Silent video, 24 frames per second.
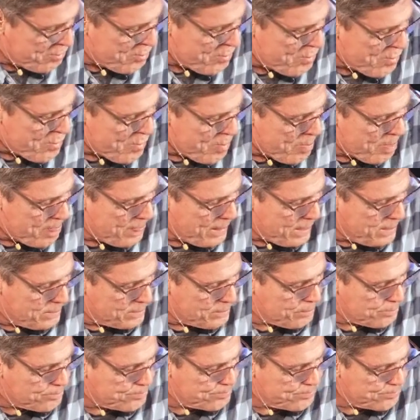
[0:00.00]

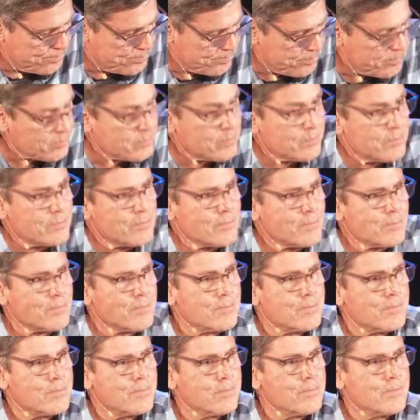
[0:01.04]

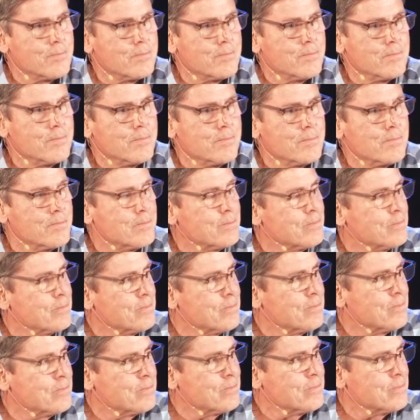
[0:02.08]

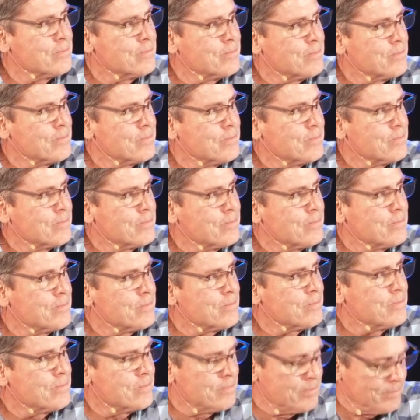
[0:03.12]

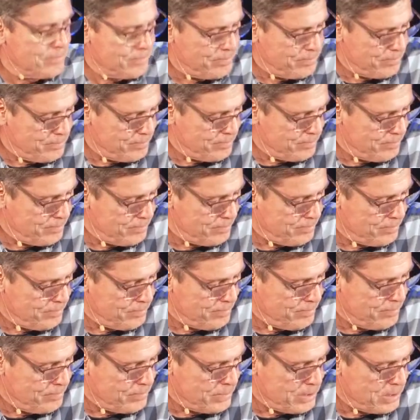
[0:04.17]

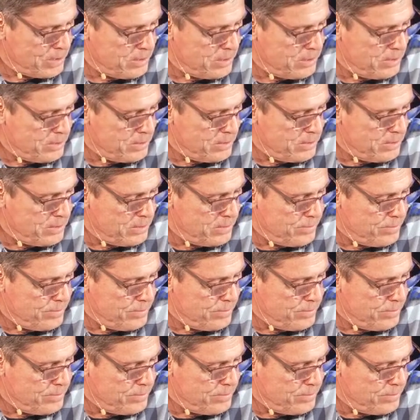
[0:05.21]
No one is speaking in this clip.